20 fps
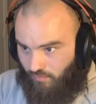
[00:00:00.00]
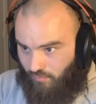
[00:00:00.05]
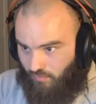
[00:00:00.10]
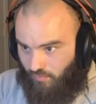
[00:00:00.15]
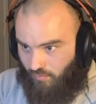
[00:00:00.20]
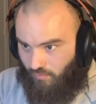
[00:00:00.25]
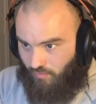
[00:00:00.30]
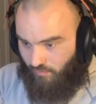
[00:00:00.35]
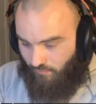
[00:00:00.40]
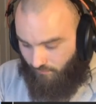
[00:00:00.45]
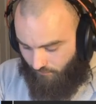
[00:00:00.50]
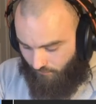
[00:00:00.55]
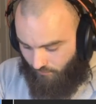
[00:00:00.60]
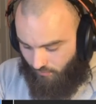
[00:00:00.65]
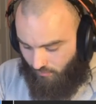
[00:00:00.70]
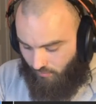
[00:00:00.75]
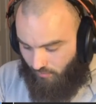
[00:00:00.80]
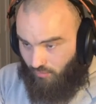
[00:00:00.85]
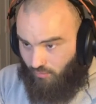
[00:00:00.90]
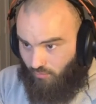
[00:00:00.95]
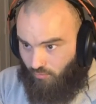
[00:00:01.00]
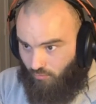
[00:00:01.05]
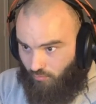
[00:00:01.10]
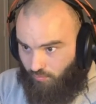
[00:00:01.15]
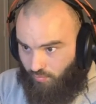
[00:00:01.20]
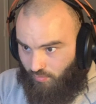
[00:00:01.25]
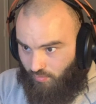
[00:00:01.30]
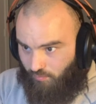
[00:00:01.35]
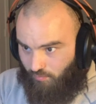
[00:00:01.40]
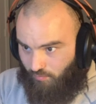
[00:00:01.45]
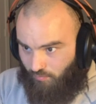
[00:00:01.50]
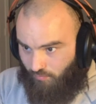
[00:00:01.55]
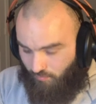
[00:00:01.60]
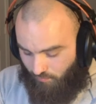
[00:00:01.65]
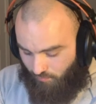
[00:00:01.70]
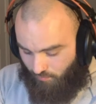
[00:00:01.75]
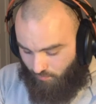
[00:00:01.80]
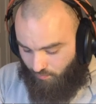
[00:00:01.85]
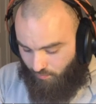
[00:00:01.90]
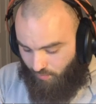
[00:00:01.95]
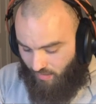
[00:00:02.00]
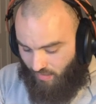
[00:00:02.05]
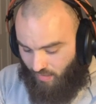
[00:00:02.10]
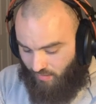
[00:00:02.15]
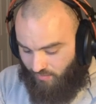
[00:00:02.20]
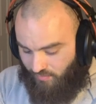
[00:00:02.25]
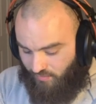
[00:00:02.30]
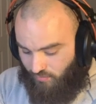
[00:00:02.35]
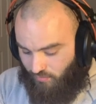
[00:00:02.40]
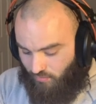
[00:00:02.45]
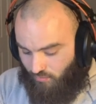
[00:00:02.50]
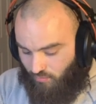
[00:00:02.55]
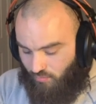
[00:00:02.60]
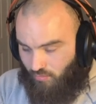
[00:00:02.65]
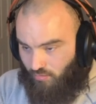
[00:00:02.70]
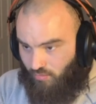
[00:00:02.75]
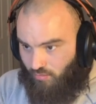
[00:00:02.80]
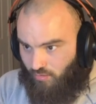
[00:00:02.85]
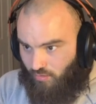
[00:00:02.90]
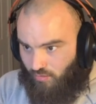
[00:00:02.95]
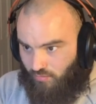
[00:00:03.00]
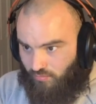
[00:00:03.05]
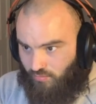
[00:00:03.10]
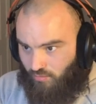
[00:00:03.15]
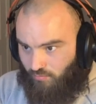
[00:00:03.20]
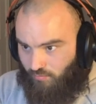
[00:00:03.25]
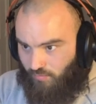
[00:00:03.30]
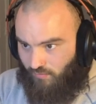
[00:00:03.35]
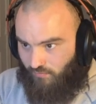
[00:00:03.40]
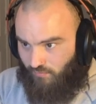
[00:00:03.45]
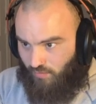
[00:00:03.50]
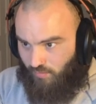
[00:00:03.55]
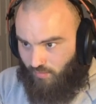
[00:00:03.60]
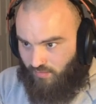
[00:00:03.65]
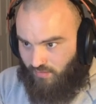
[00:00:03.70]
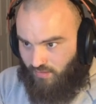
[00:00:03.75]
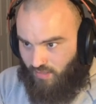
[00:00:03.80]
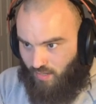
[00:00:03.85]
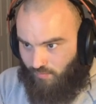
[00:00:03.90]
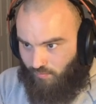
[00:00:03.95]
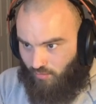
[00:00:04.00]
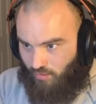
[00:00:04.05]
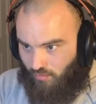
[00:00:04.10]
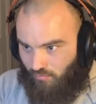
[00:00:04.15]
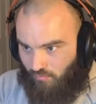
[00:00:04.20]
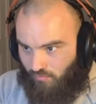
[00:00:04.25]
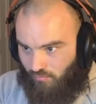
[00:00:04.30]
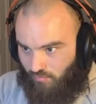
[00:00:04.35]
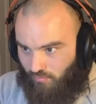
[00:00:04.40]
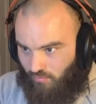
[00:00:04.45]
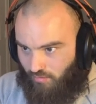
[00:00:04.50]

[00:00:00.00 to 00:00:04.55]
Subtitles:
envelope pattern, and don't make fun of my typing.